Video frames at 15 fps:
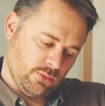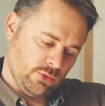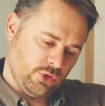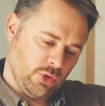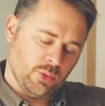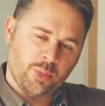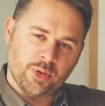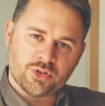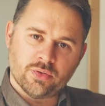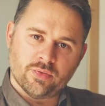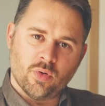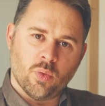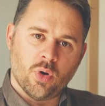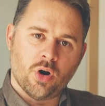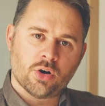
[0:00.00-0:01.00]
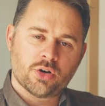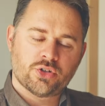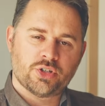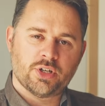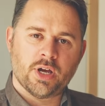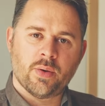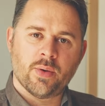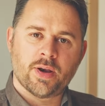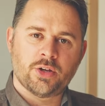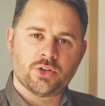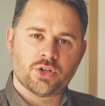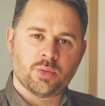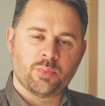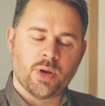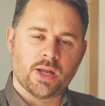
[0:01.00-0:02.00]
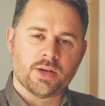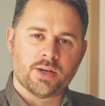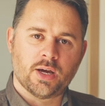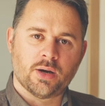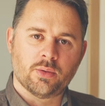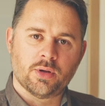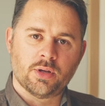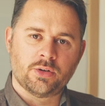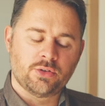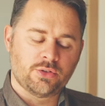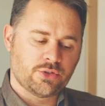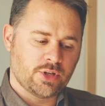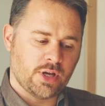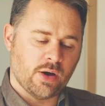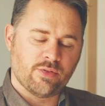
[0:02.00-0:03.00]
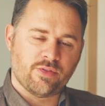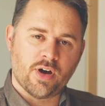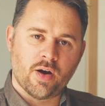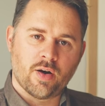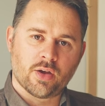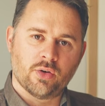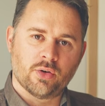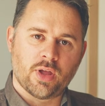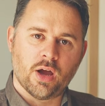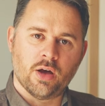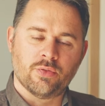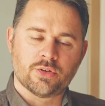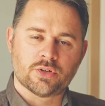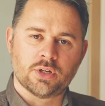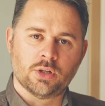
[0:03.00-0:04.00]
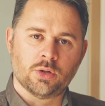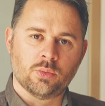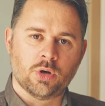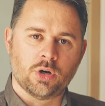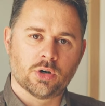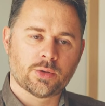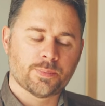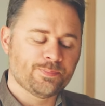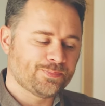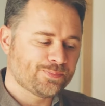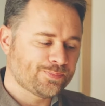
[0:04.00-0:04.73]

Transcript: do a bit of a walk, see how energy panned out and see how far I could get on this little walk.